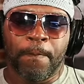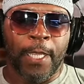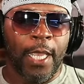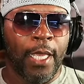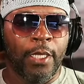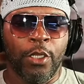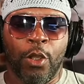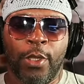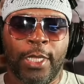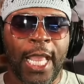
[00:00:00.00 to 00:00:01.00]
And, you
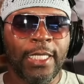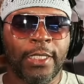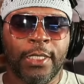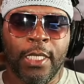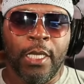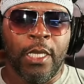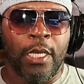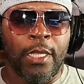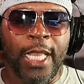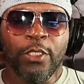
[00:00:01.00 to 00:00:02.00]
know, that's
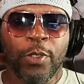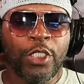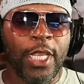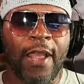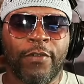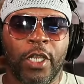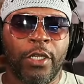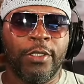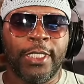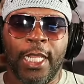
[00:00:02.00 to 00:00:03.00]
what you have to
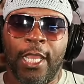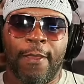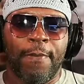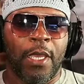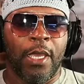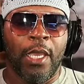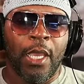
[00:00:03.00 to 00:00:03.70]
understand, man.